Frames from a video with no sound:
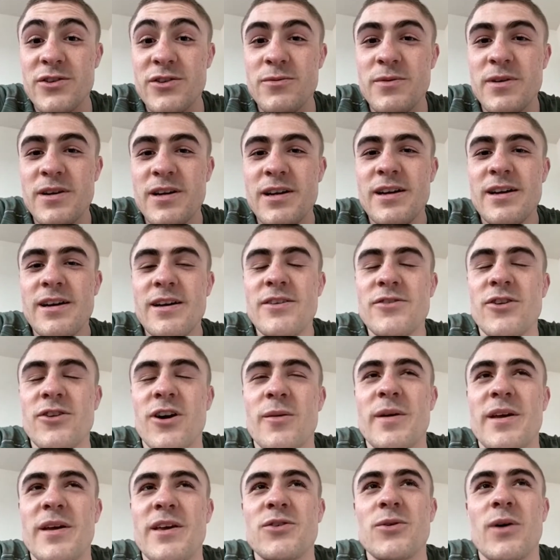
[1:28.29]
Do you know what I
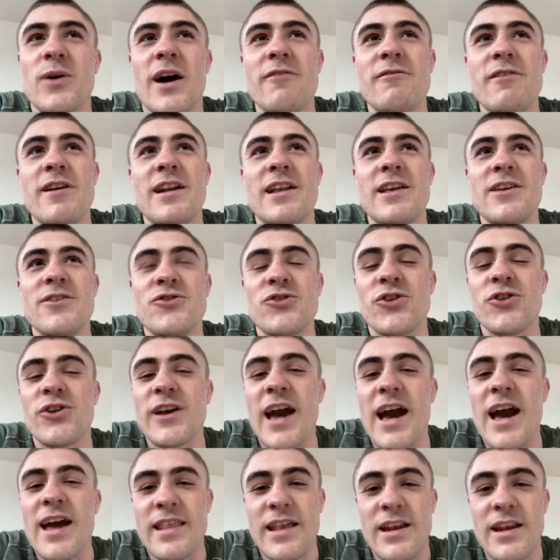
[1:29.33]
mean? So I really enjoy
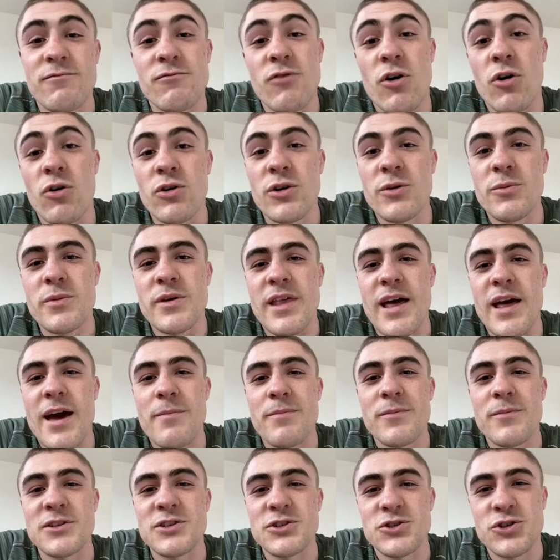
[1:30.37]
getting in and rolling with them
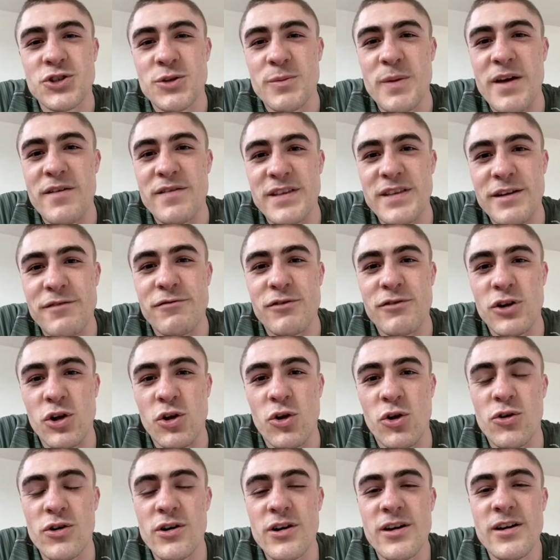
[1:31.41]
because it's just a bit of a different
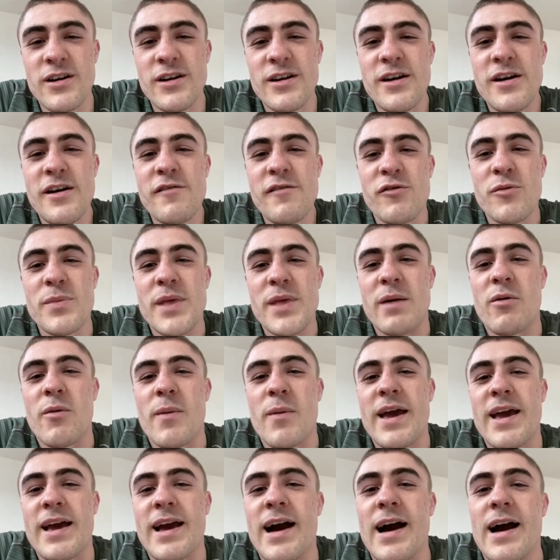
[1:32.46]
look from the
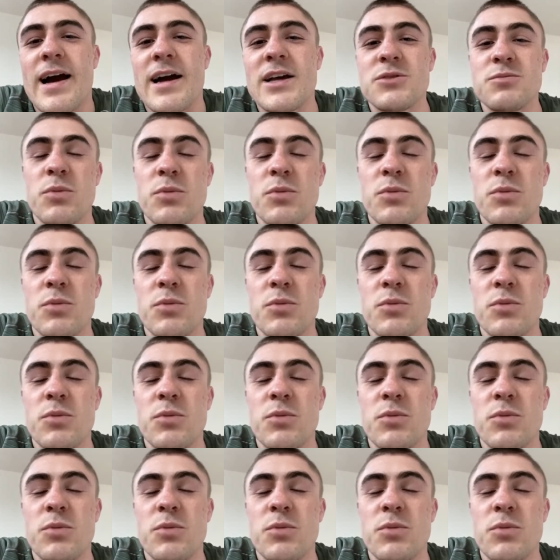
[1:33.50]
MMA guys.